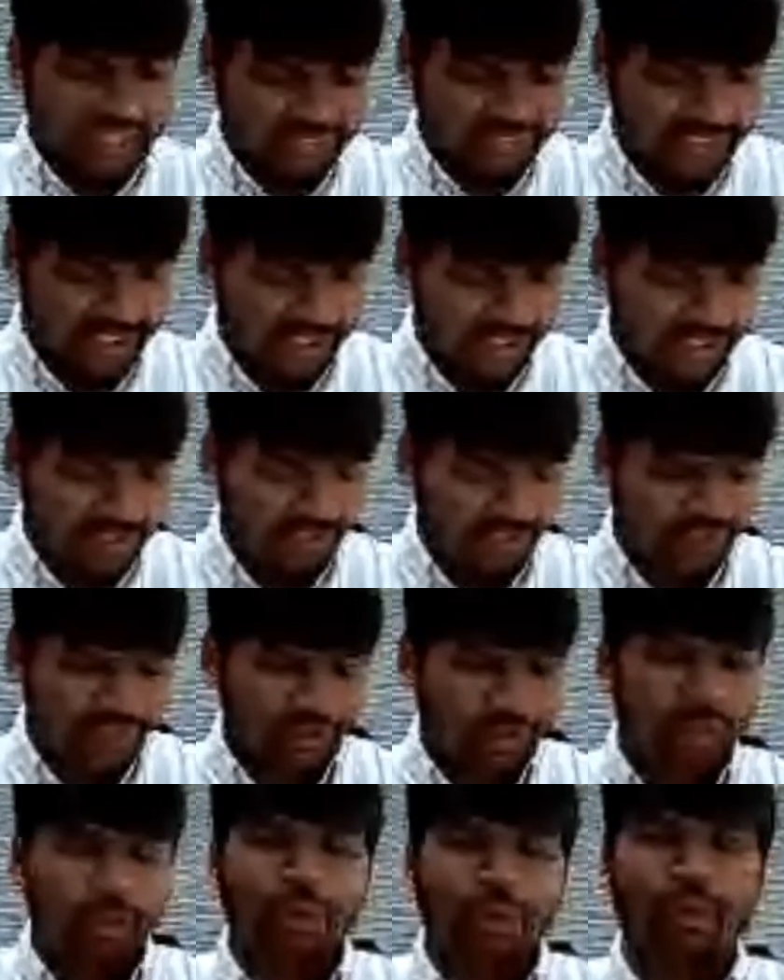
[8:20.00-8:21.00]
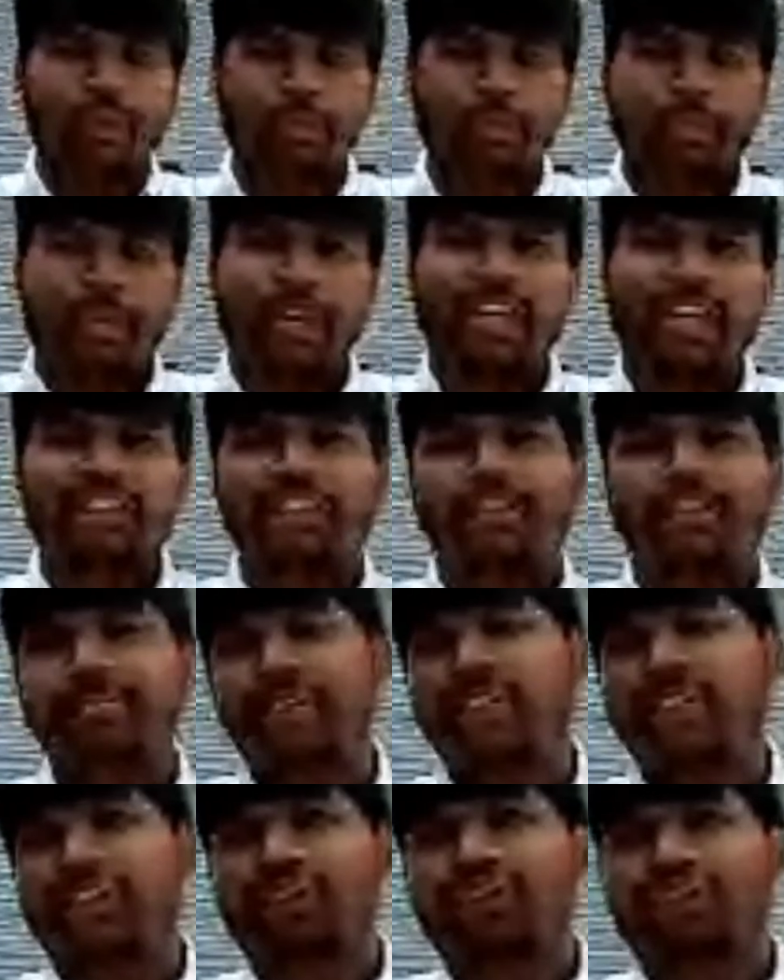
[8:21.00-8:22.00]
instead of two para
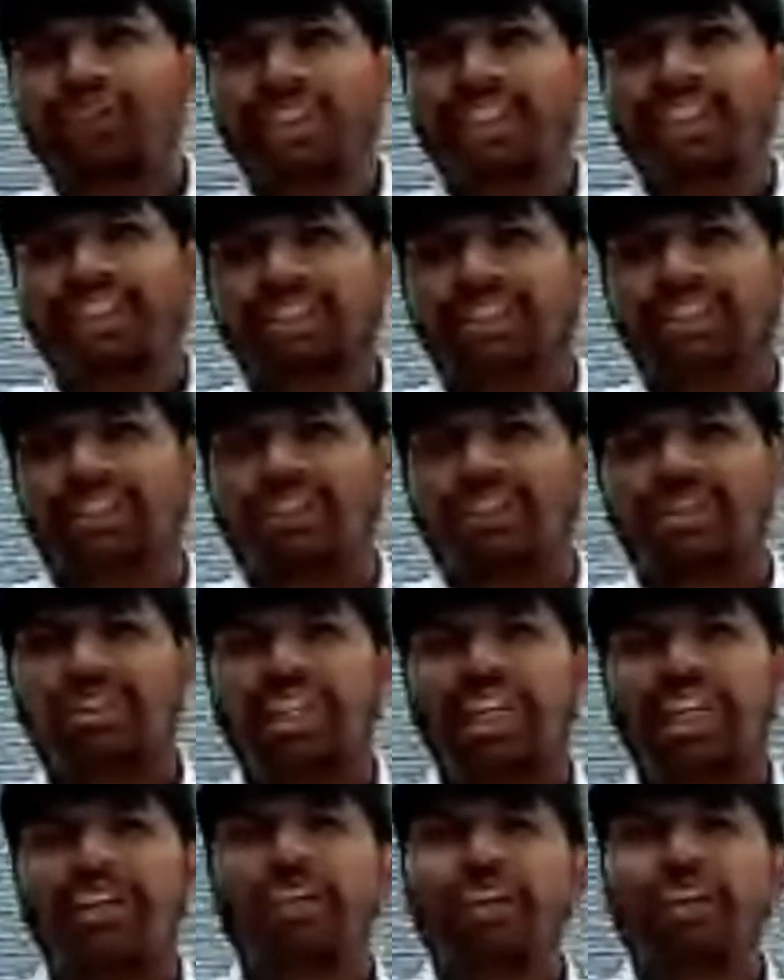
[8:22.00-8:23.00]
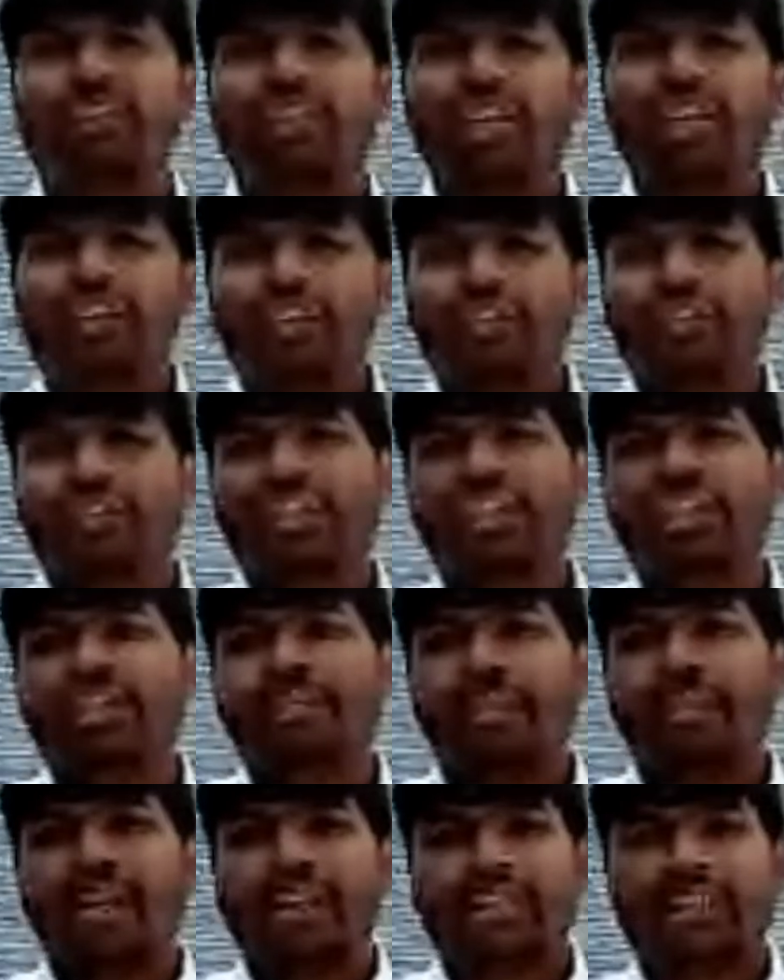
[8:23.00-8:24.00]
jumble questions there were one question
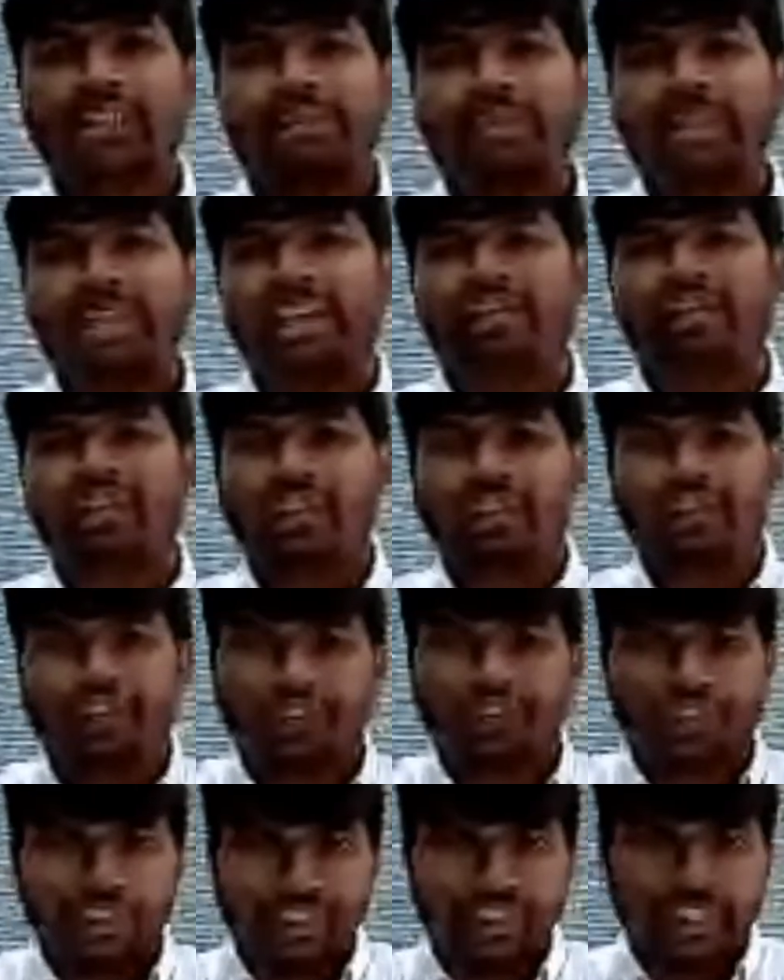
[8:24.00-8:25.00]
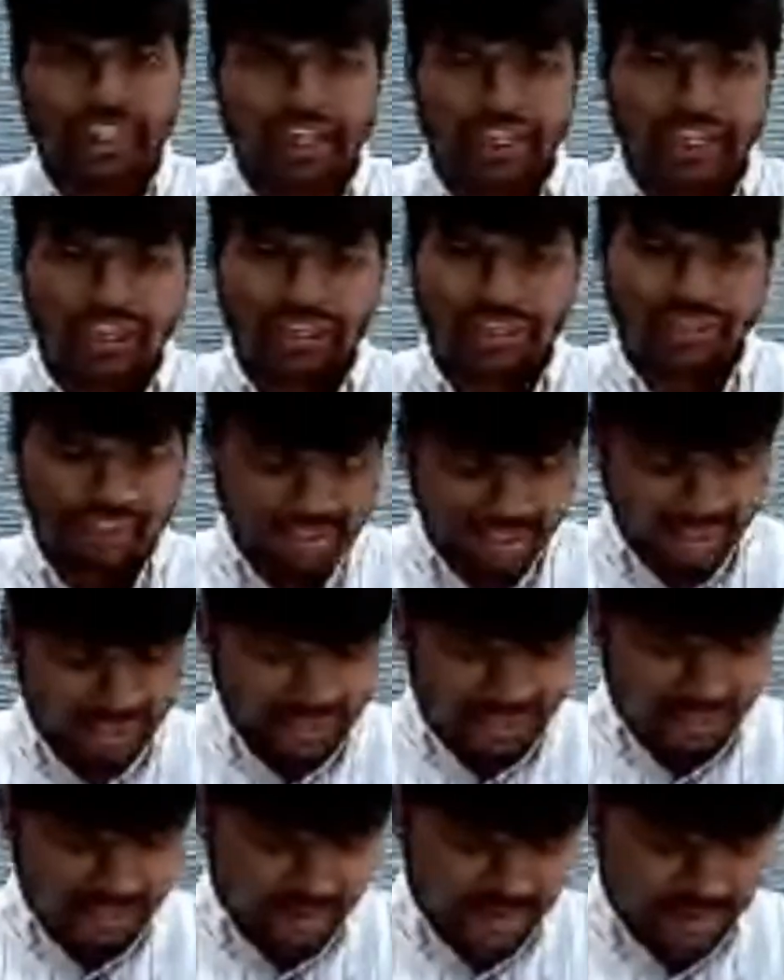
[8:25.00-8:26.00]
in para summary and one question in uh,
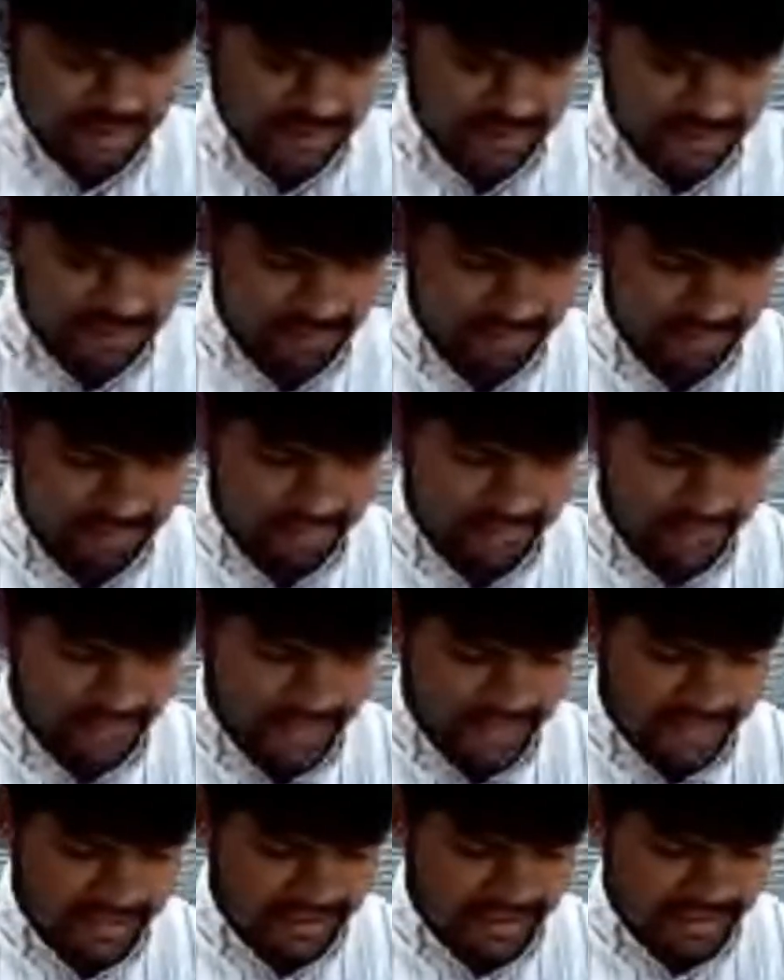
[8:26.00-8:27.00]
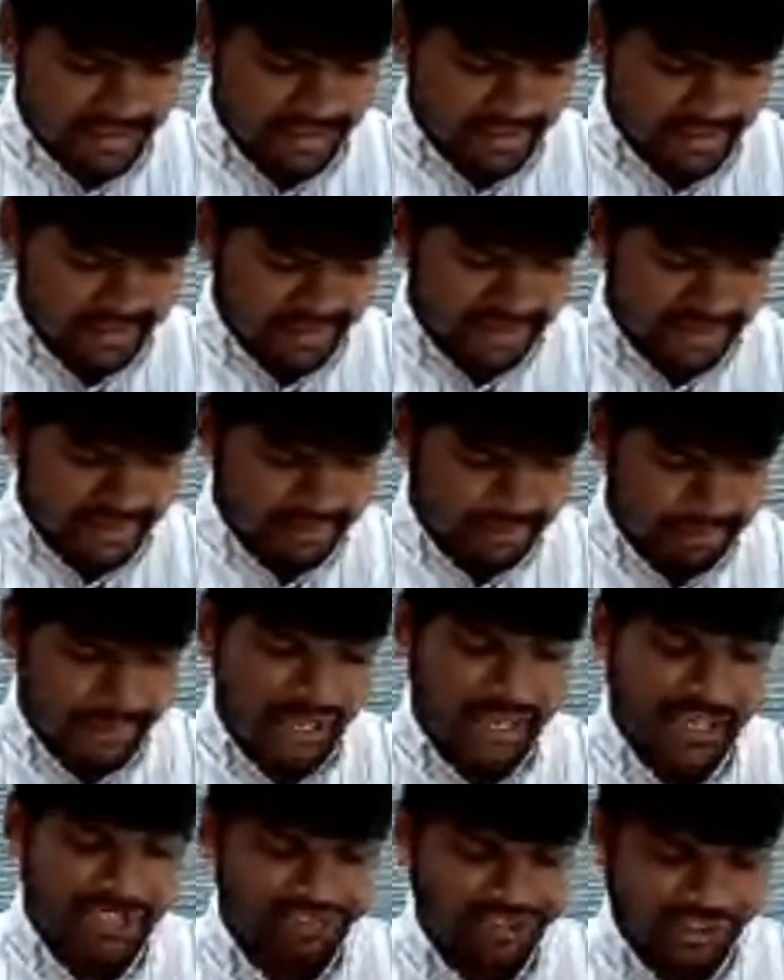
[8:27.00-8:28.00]
uh,
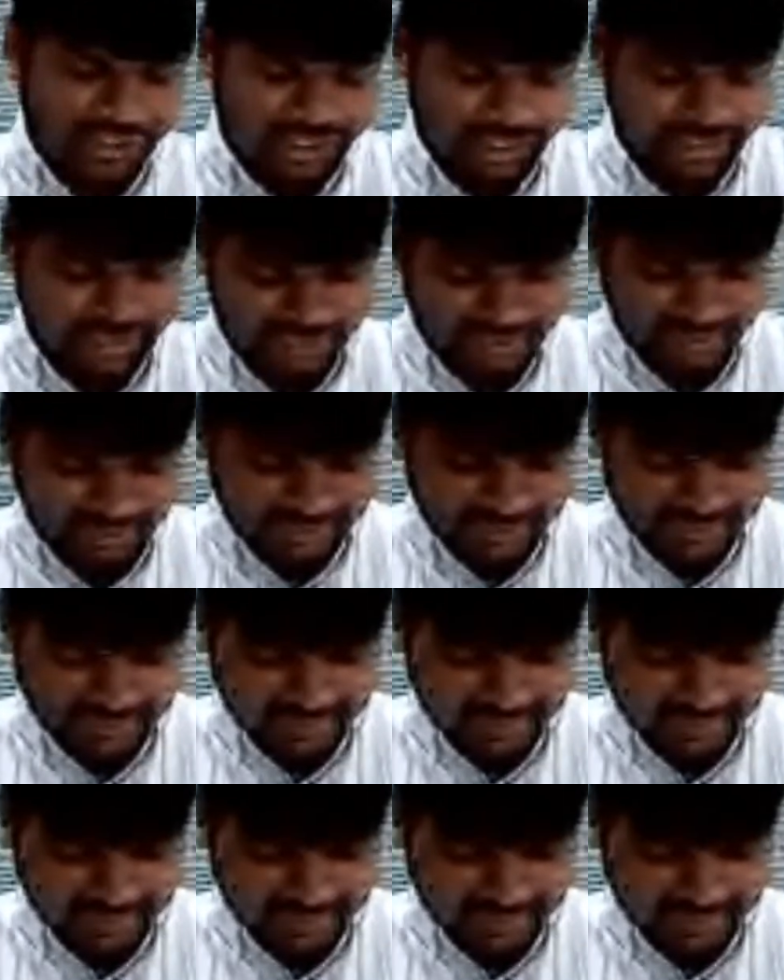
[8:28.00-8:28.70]
para insertion